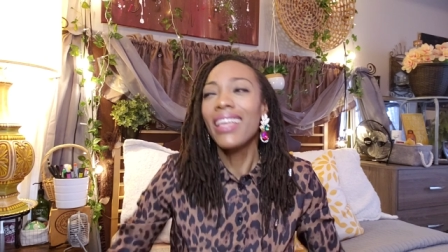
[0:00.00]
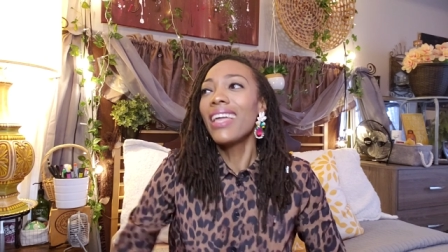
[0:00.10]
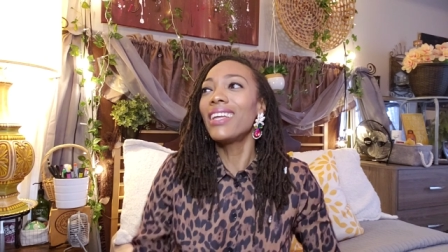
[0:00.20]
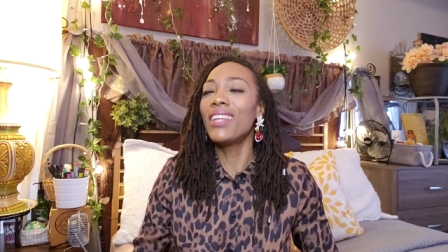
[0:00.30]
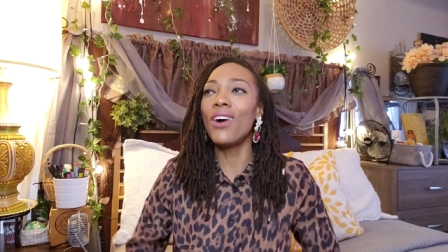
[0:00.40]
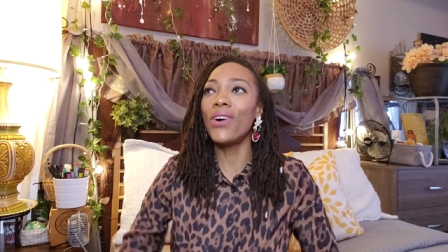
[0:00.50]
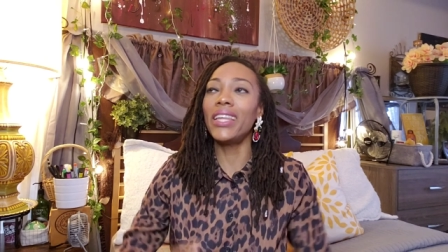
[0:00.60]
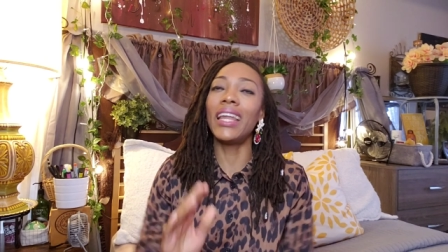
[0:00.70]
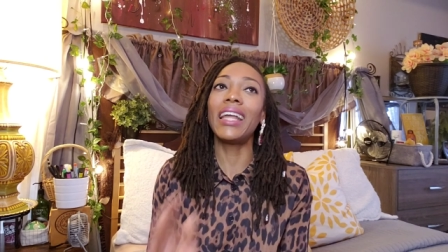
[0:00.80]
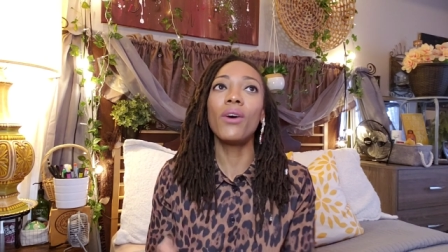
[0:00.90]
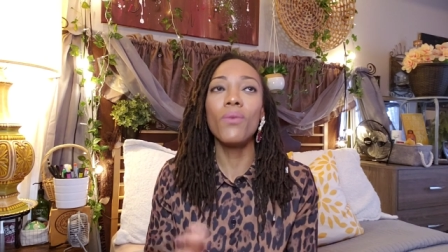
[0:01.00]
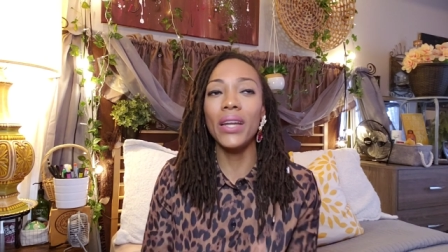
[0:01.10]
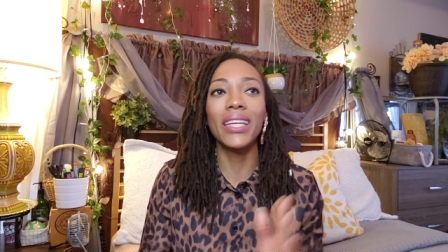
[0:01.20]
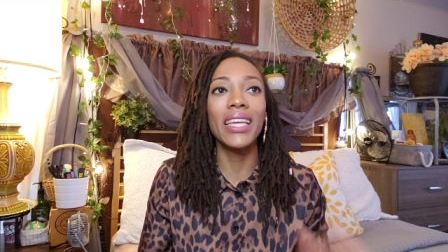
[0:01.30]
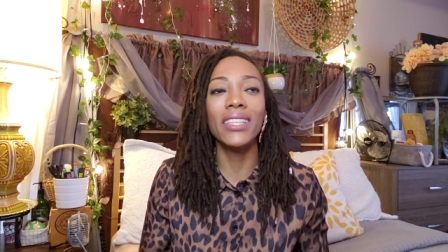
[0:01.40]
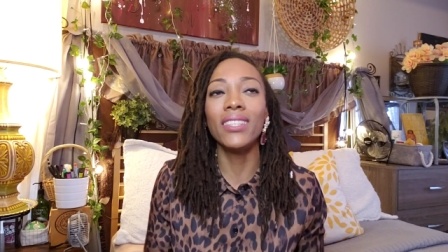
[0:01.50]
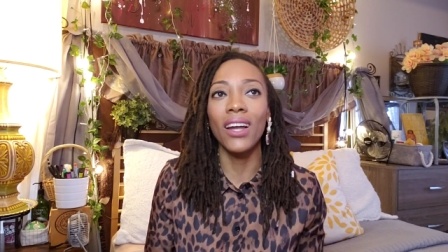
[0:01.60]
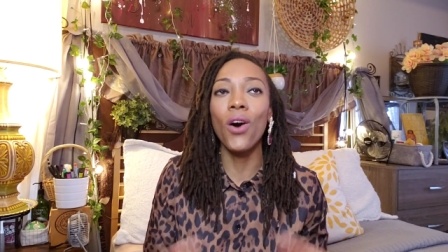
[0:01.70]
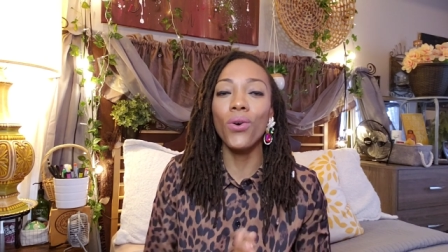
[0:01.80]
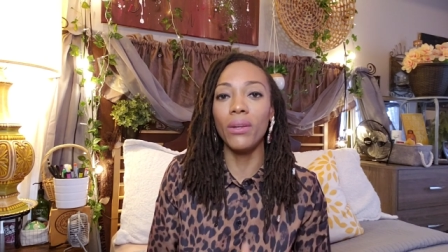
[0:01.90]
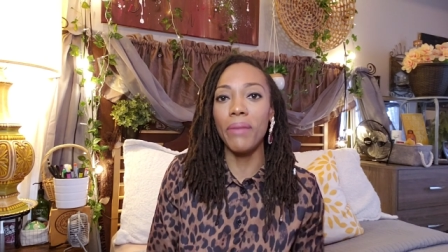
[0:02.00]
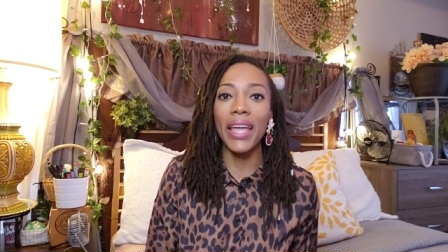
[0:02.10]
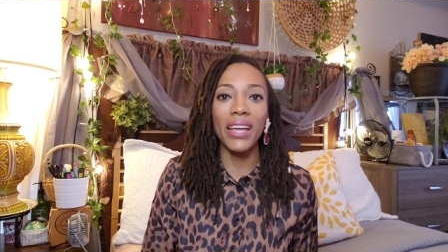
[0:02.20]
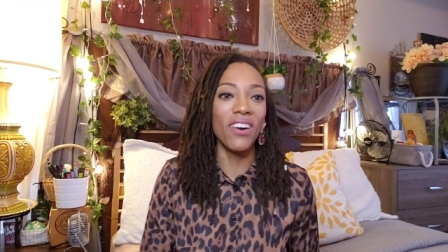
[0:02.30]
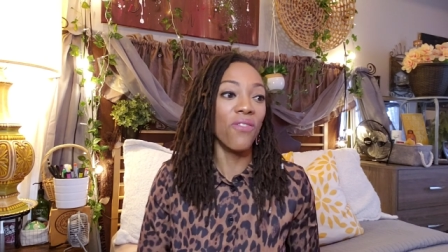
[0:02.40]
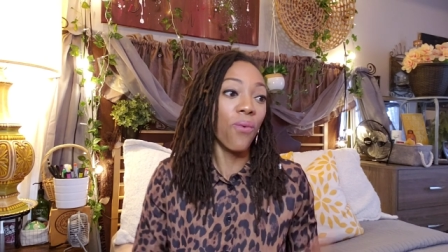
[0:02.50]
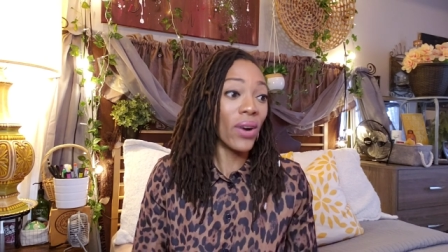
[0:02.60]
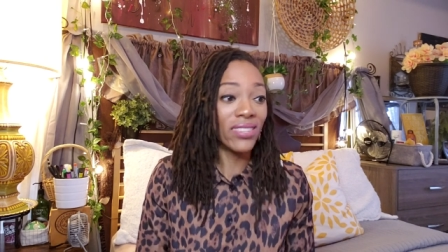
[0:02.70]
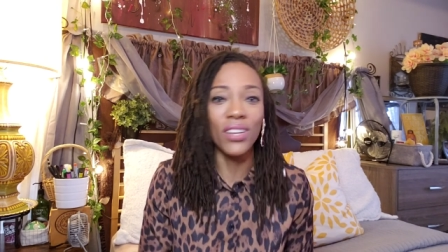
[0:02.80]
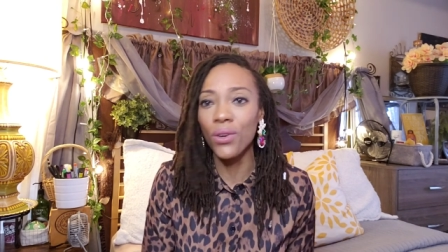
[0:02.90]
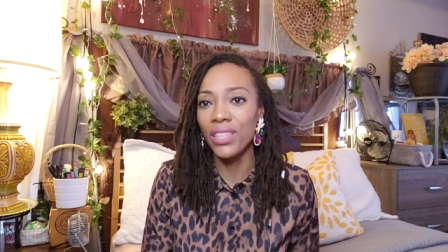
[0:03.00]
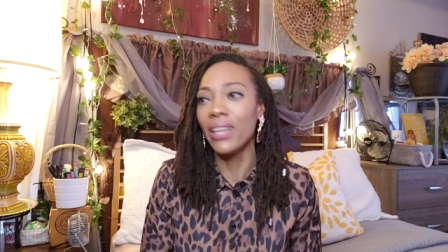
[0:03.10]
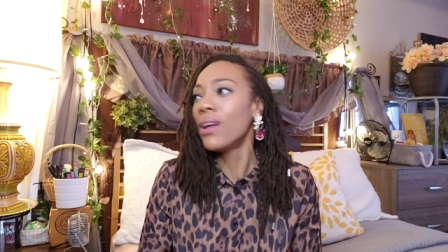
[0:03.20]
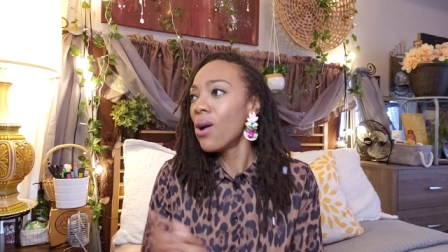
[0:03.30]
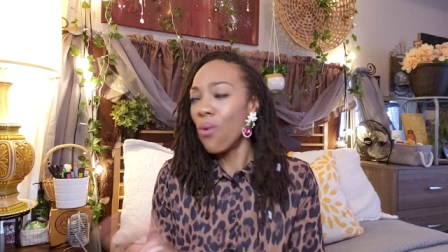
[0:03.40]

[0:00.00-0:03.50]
You know, and I don't want to get into the whole debate of what's healthy,